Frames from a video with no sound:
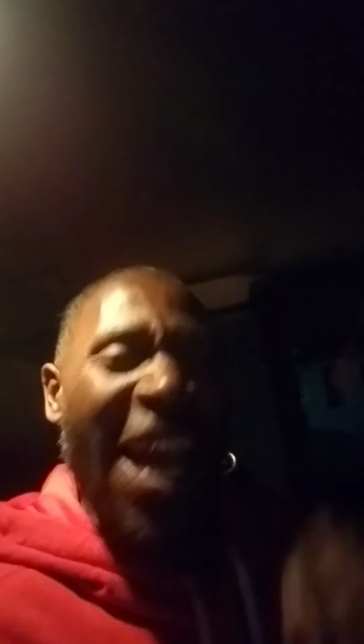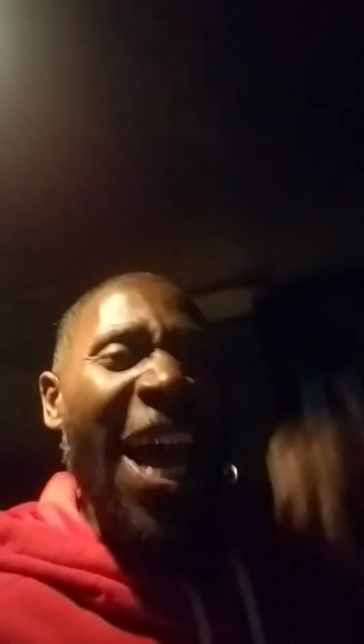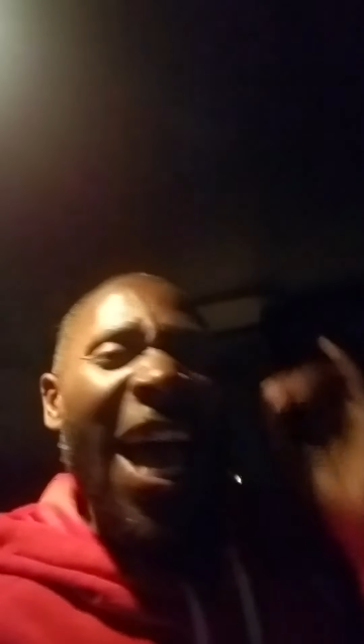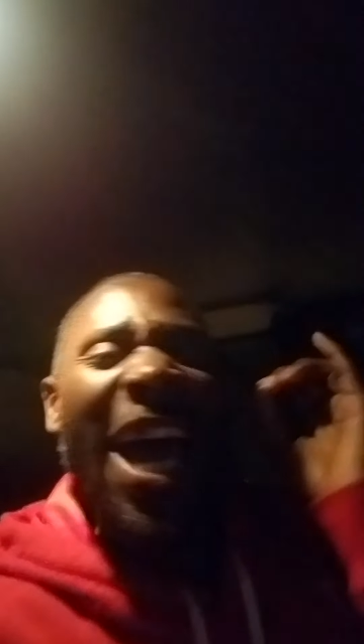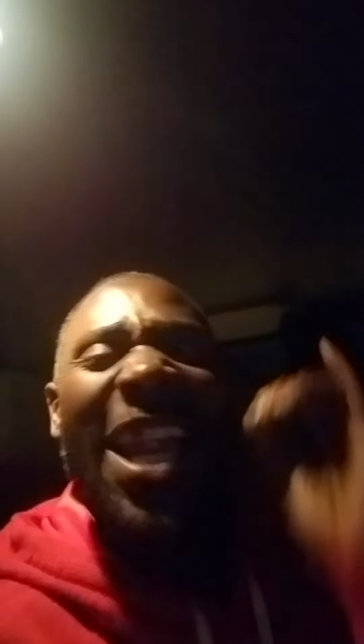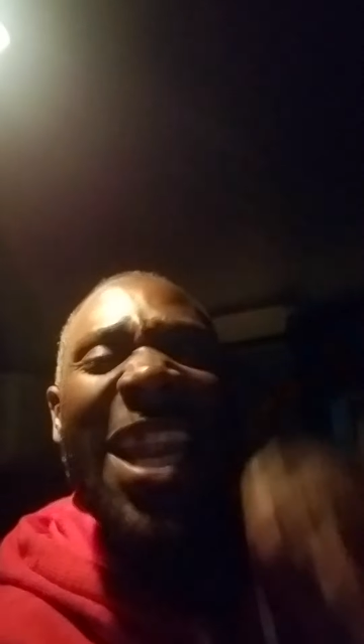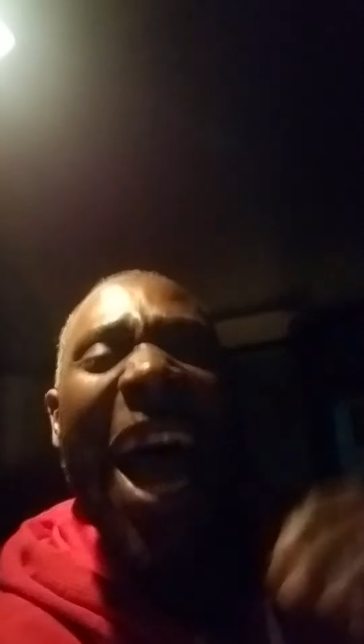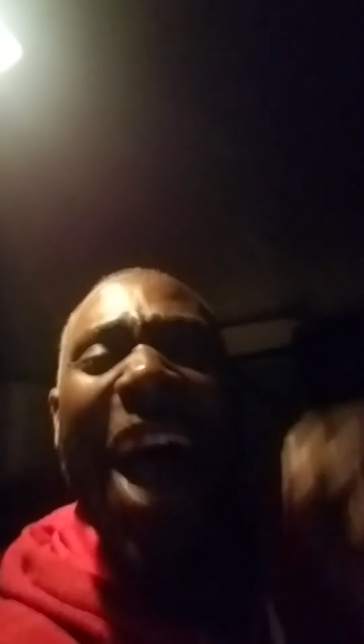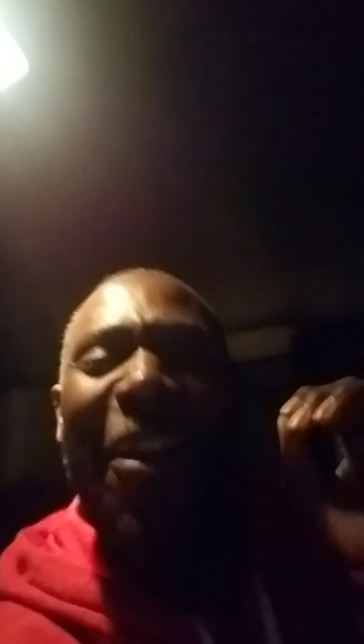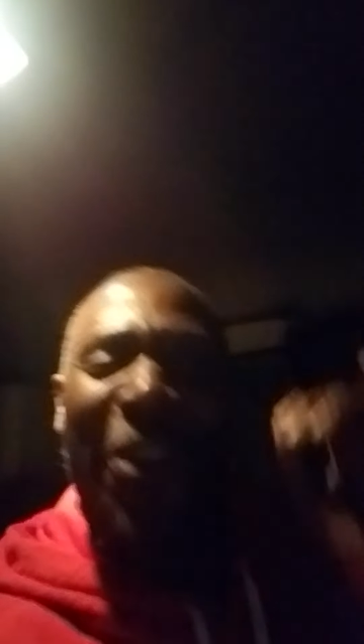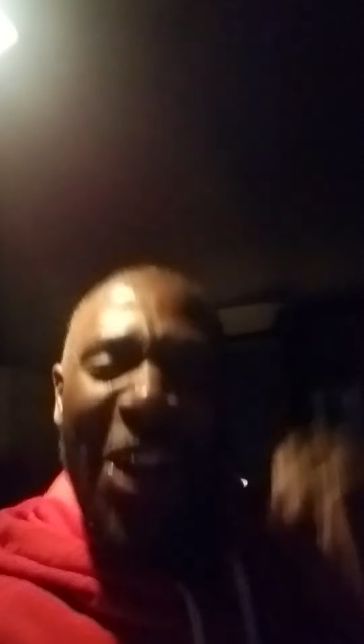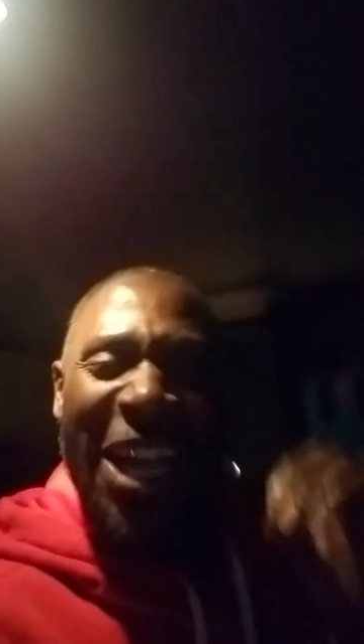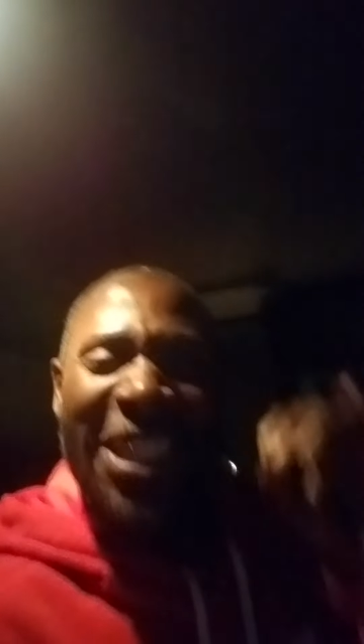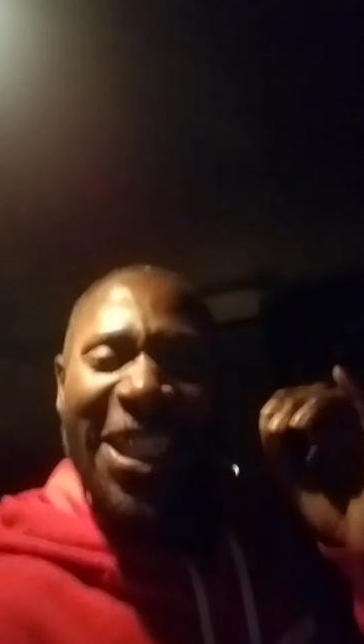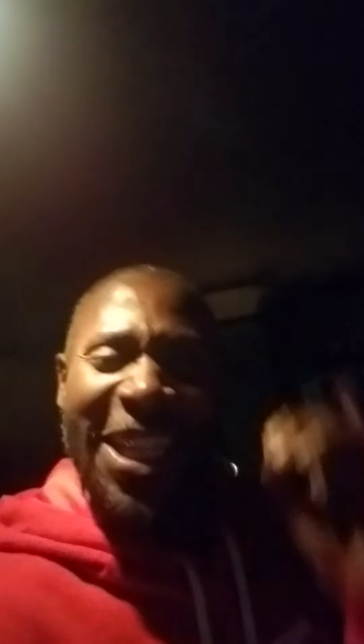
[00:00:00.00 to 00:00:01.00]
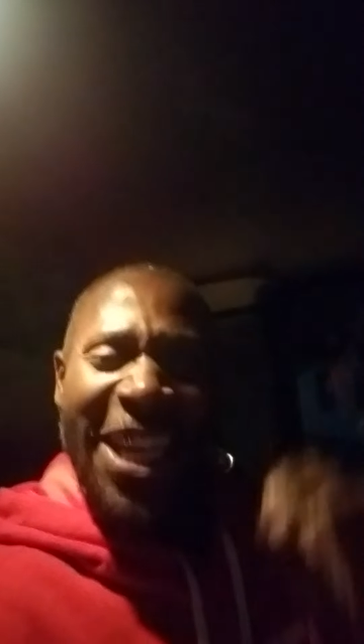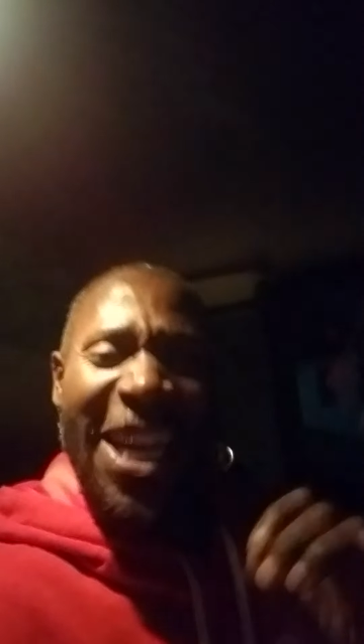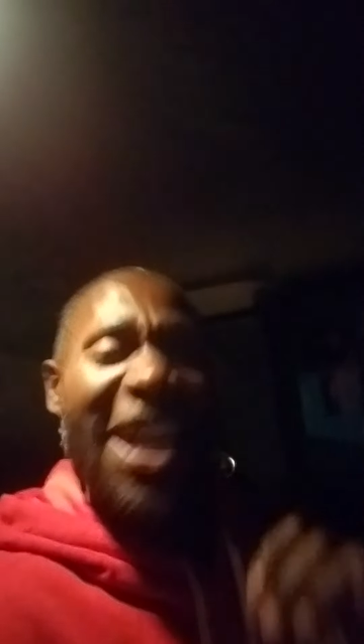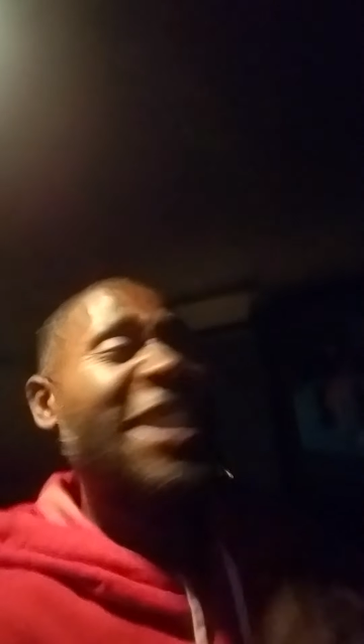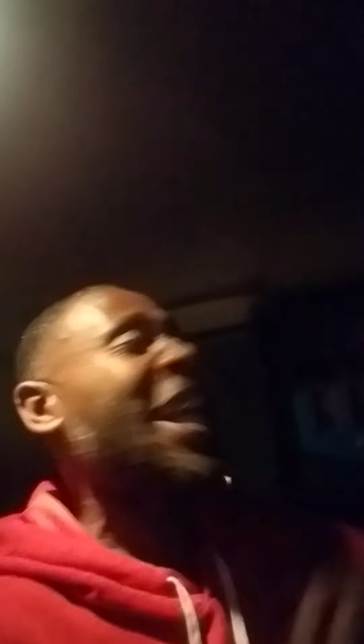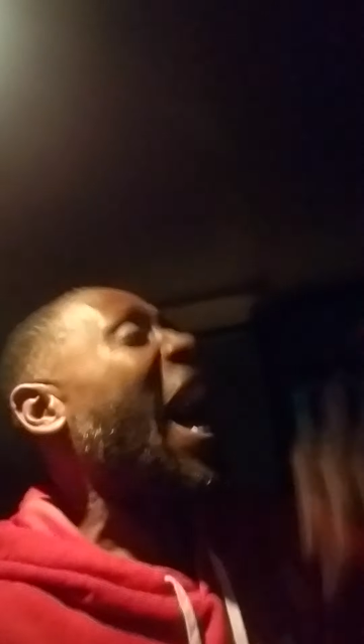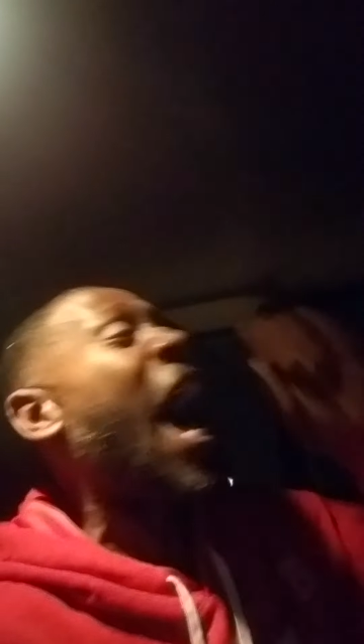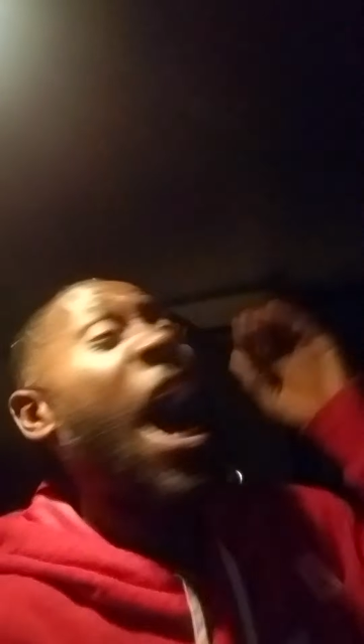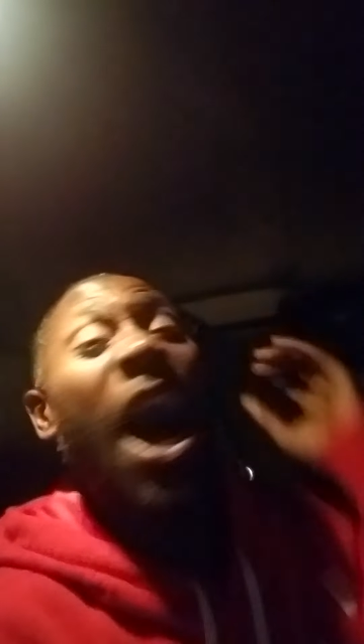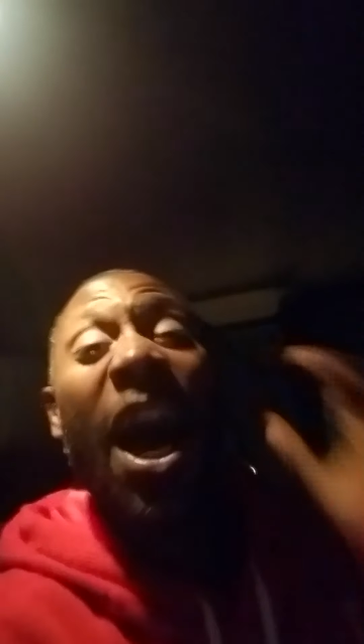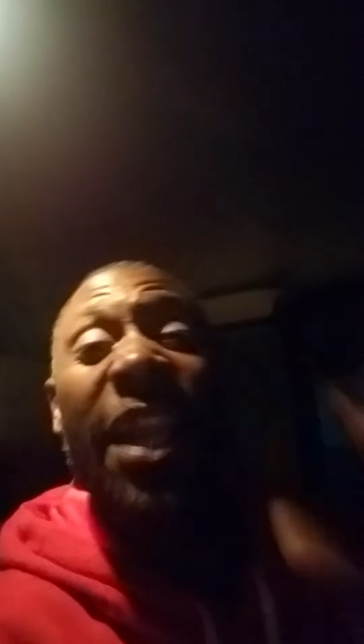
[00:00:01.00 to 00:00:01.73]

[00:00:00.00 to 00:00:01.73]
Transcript: And that reason is I